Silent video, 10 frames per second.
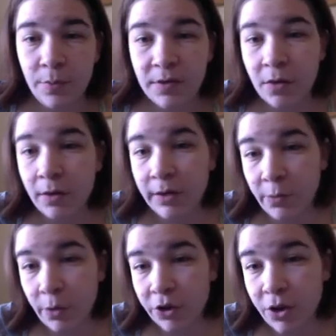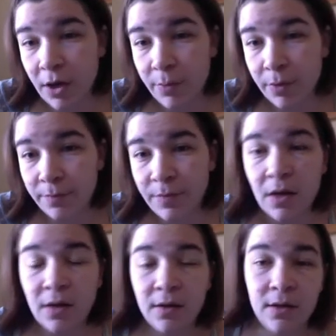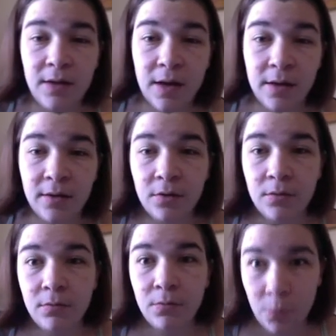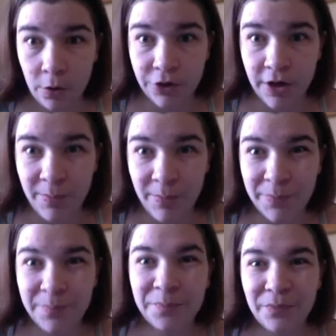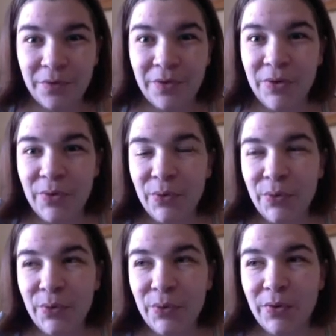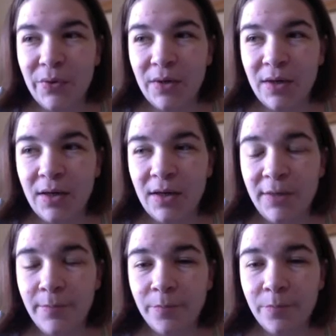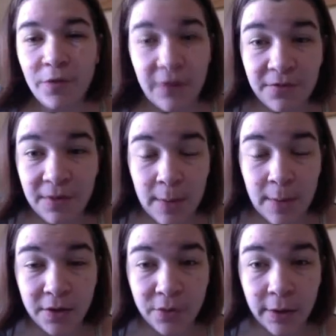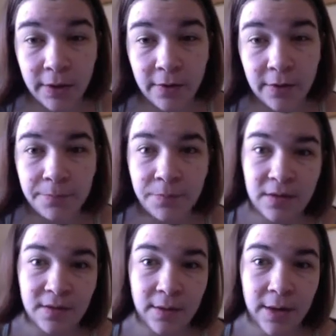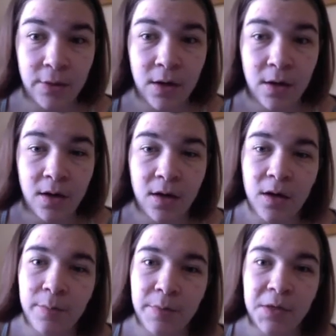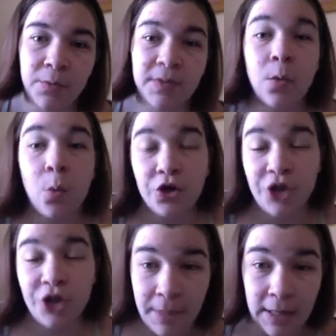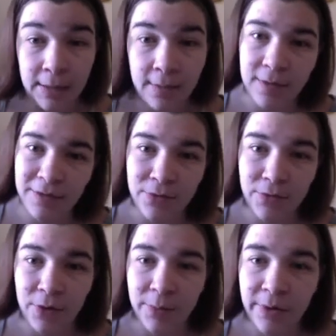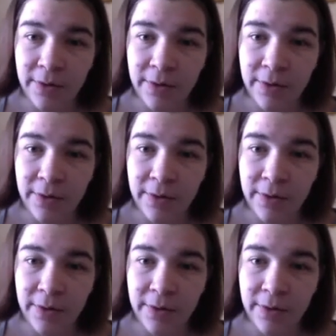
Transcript: is called a workshop. And in that workshop, you provide feedback to one another. That's a noun. But then we say workshopping, that's the verb,